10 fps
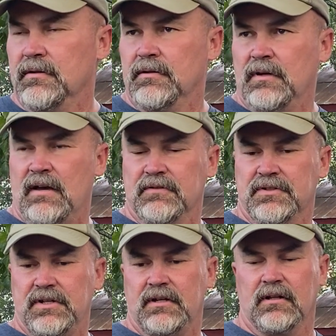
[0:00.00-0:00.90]
have a
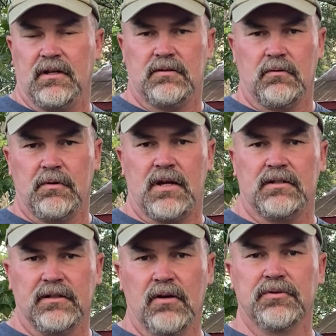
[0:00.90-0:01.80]
second class where we
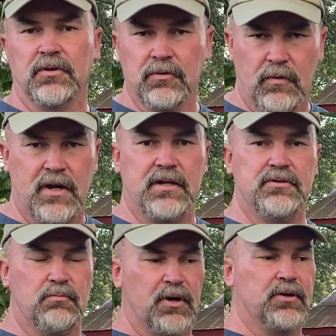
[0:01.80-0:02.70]
actually go to the range.
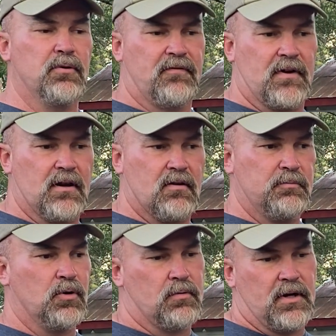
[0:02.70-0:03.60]
You bring your firearm,
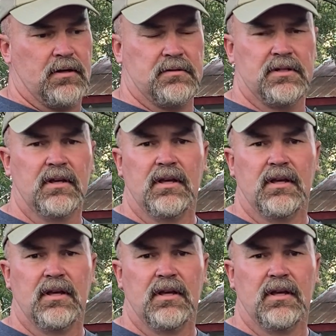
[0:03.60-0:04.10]
your rounds.